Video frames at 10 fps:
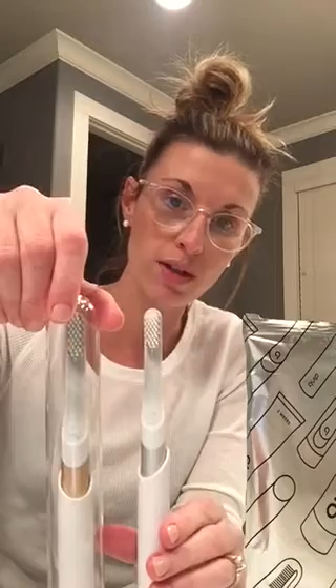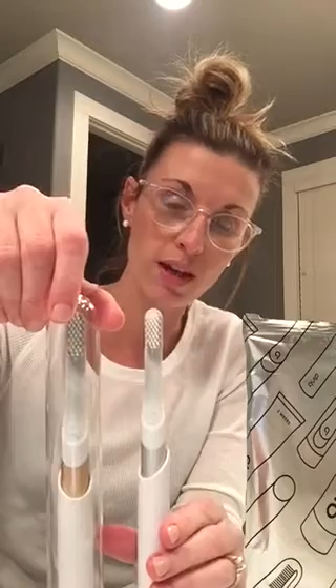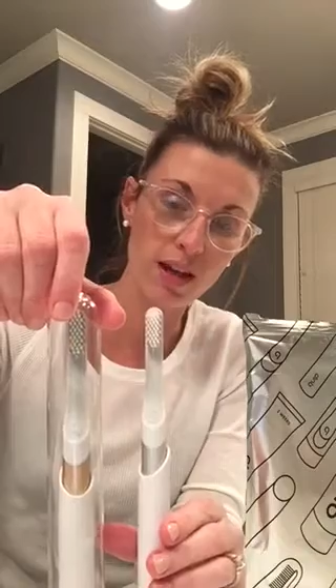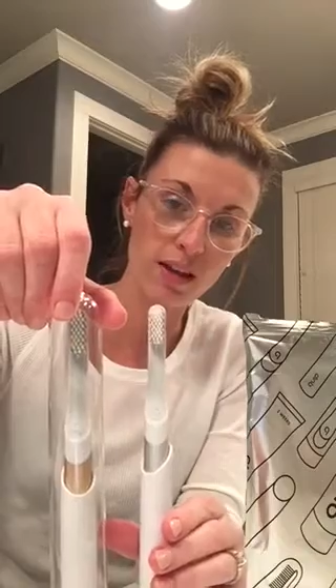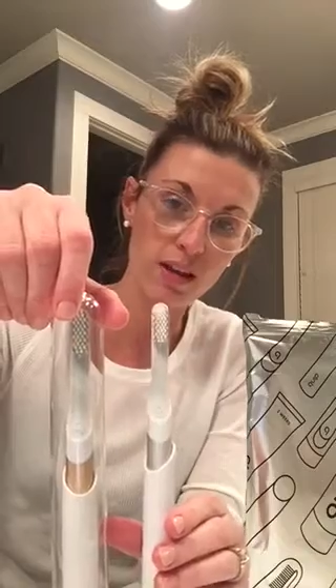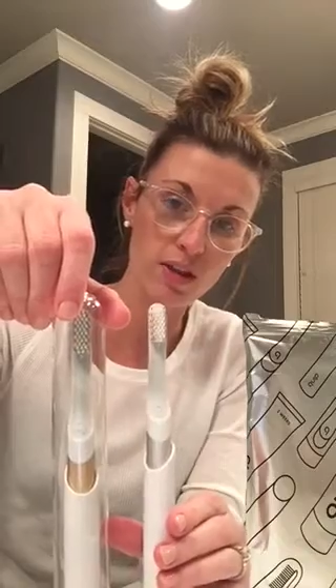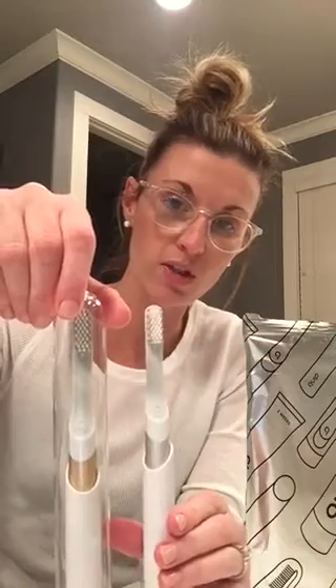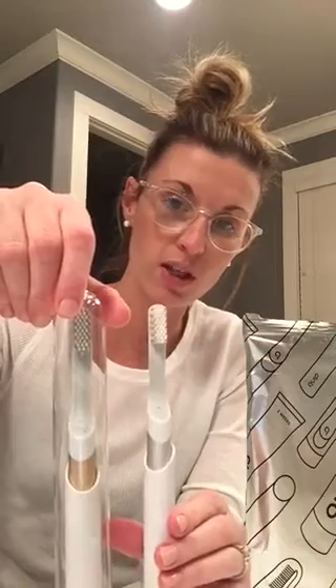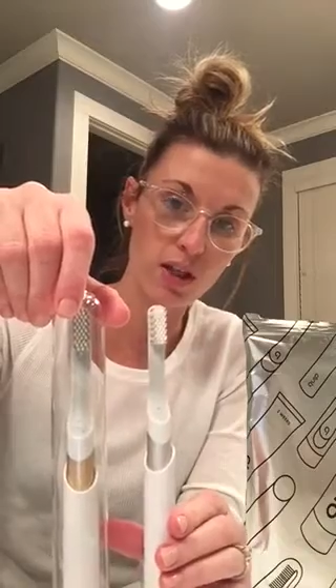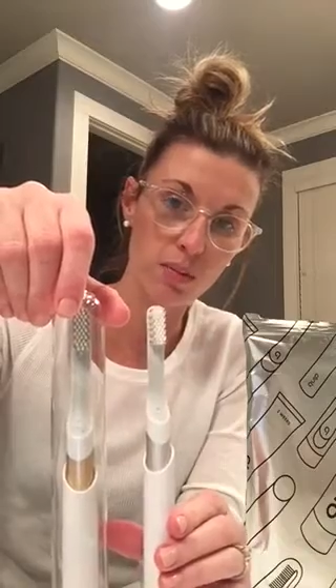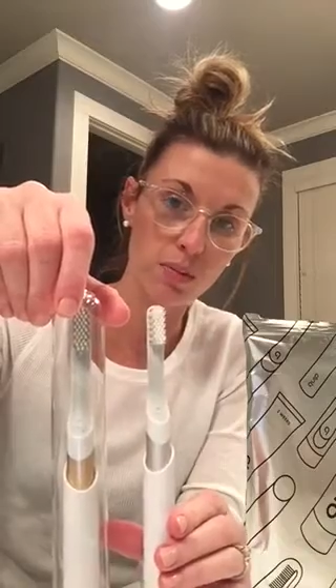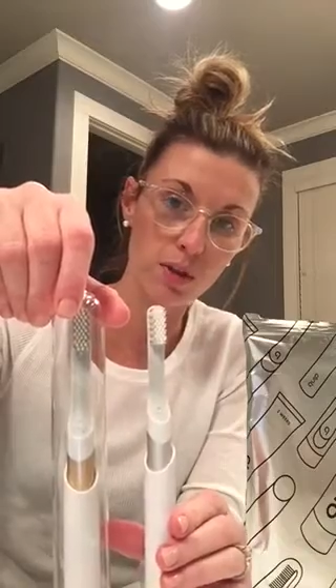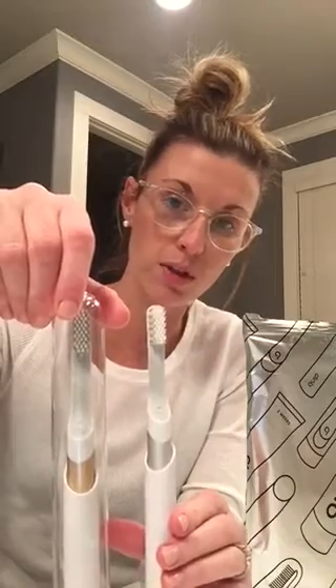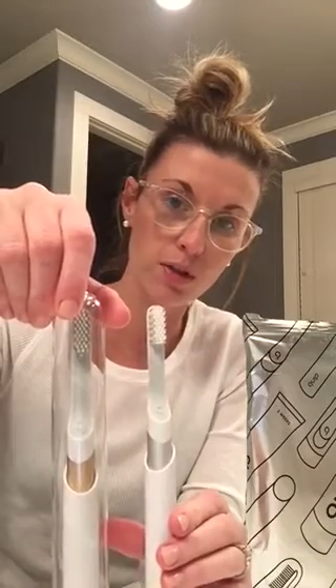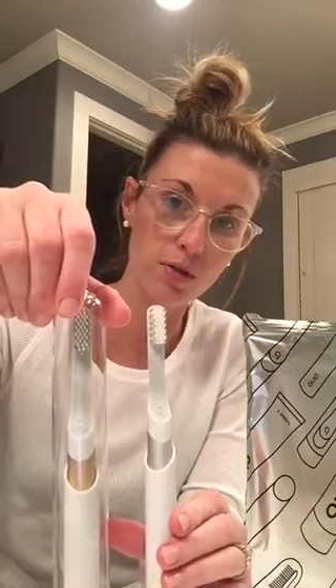and then I think there's like a
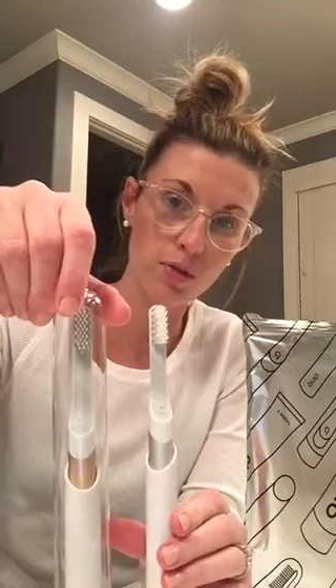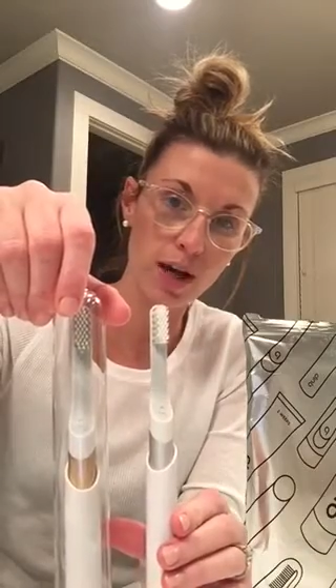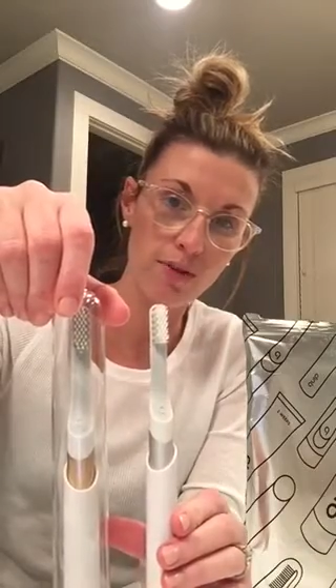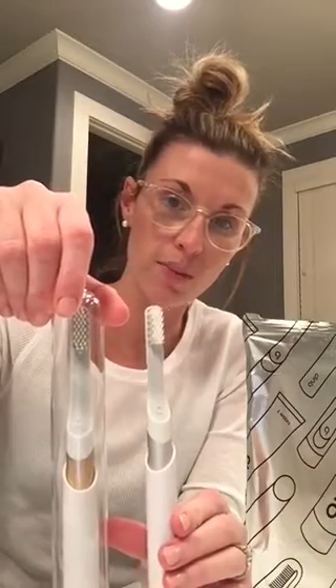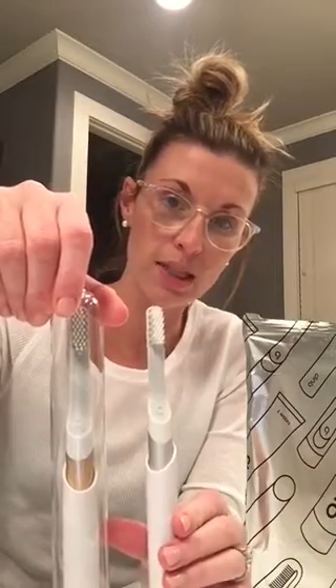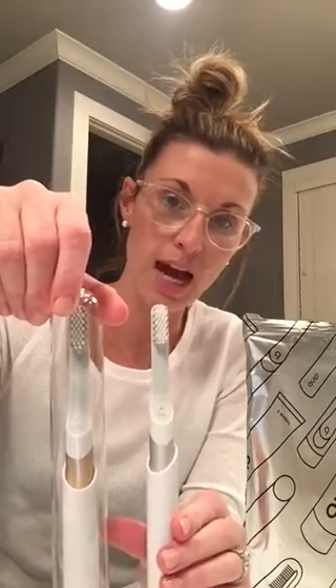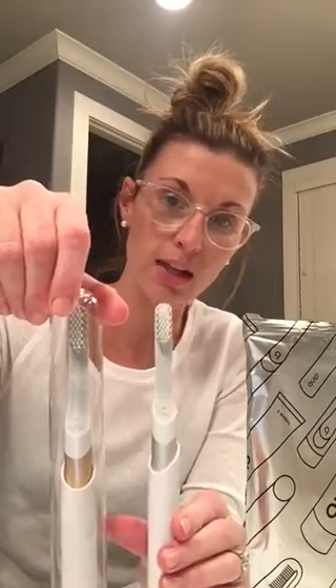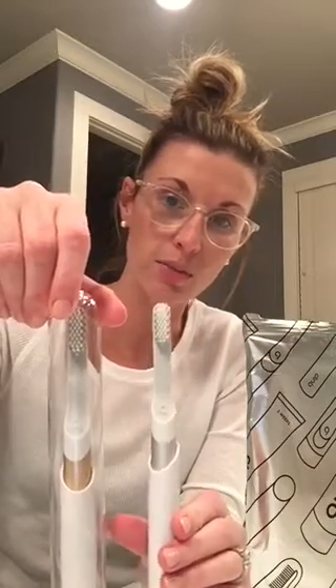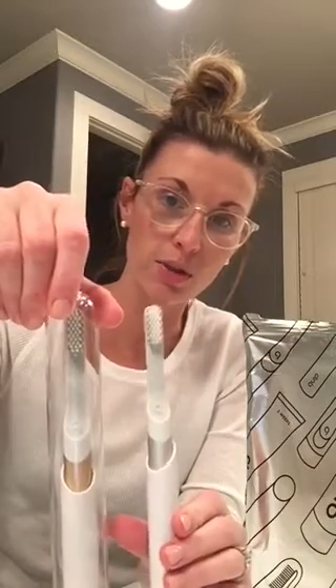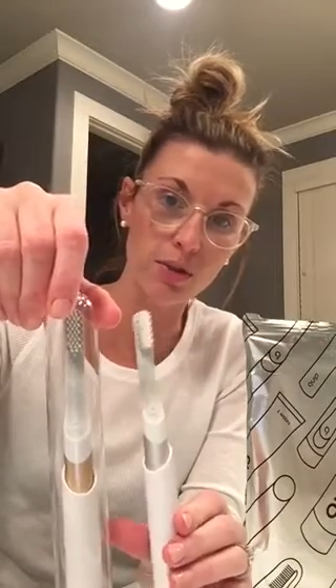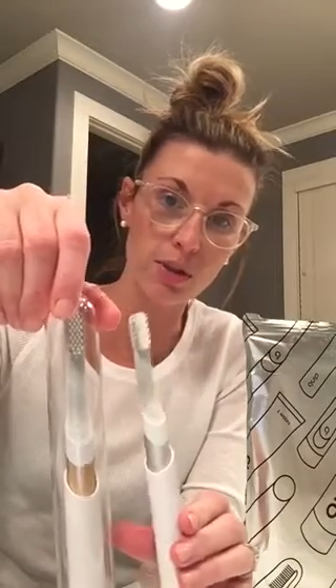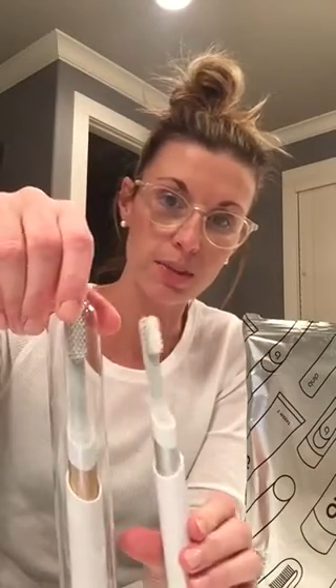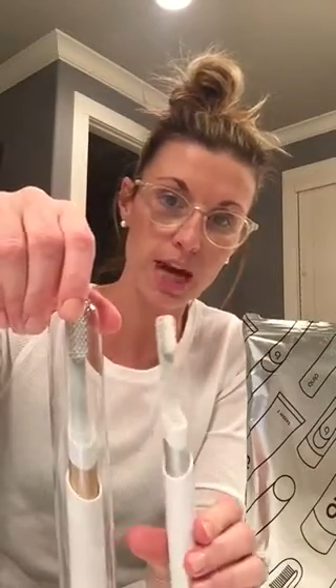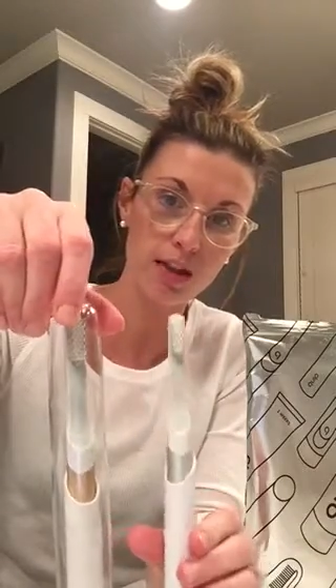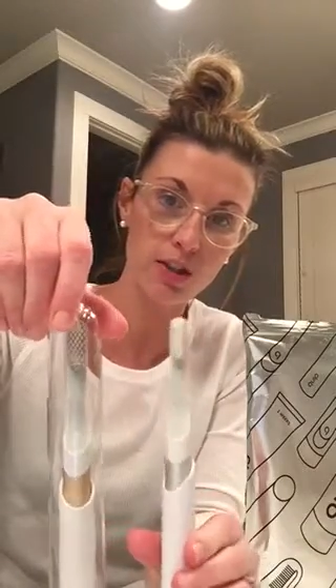blue, kind of metallic blue and a
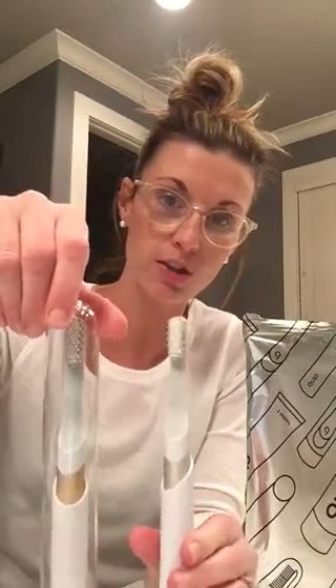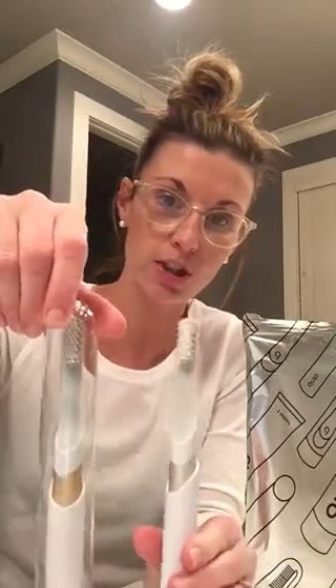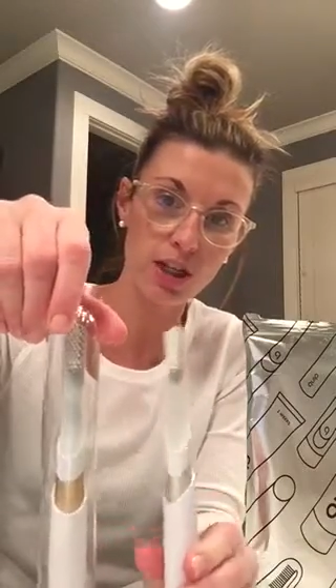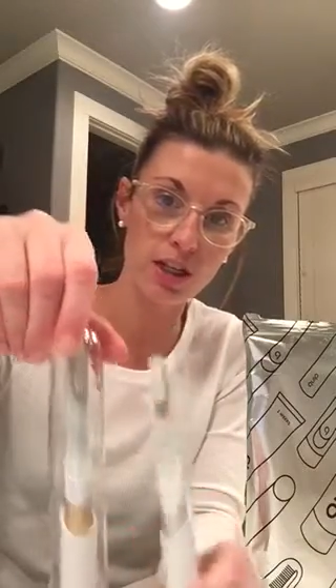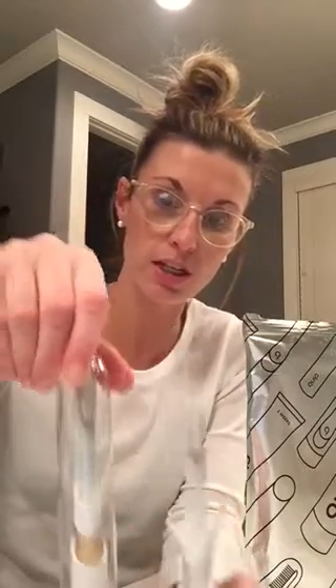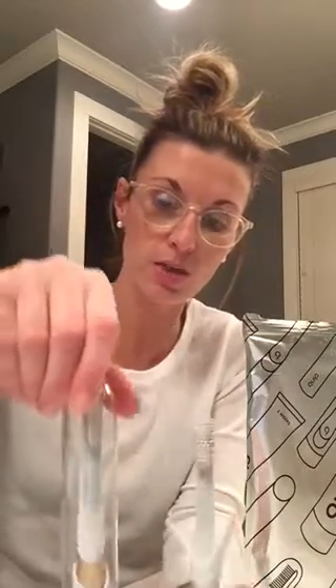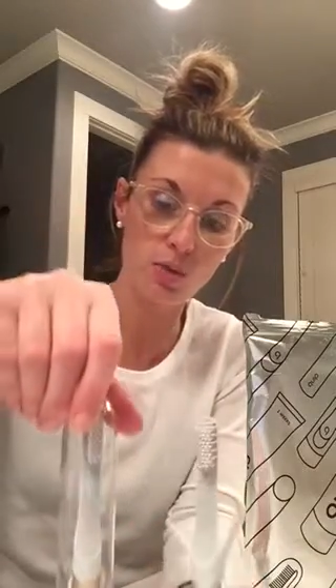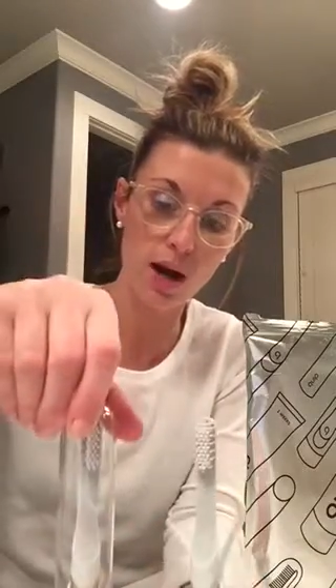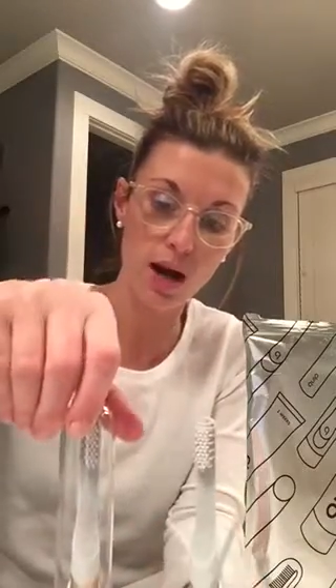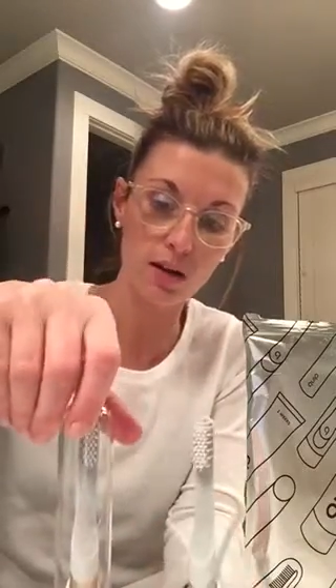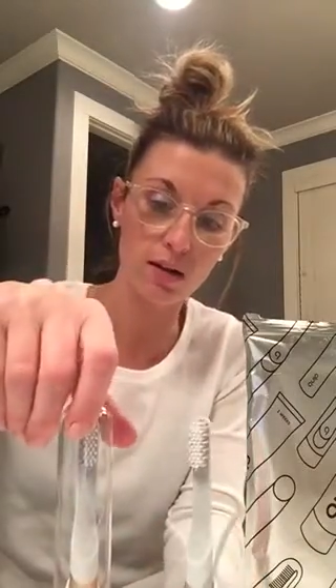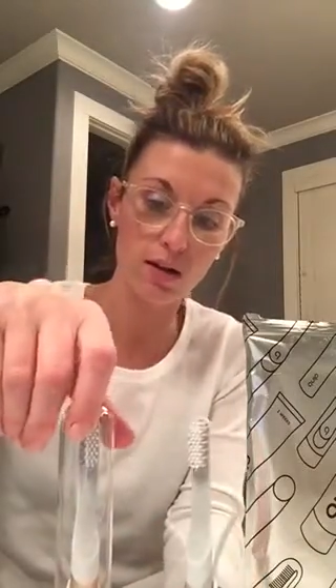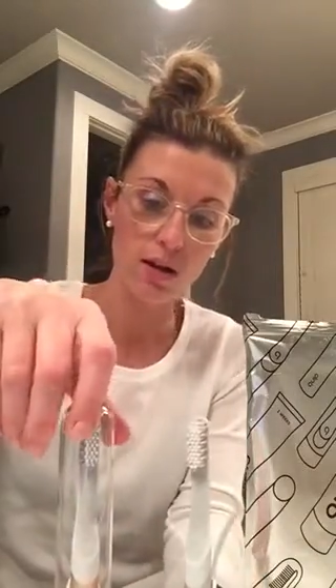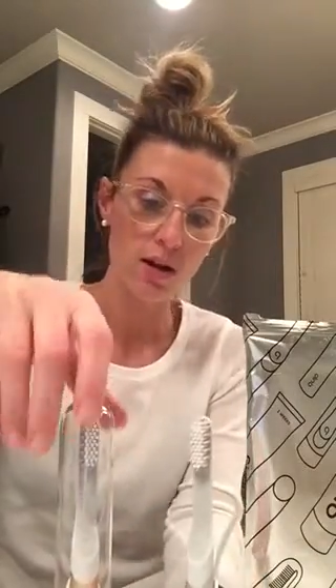metallic green as well.